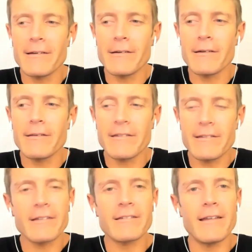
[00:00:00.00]
this
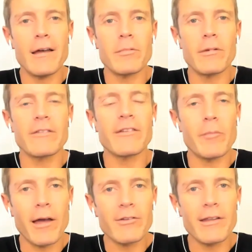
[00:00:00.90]
next step and the step
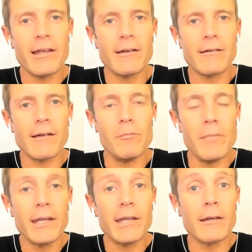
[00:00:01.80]
after that, I'm
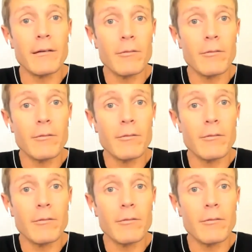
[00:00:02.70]
making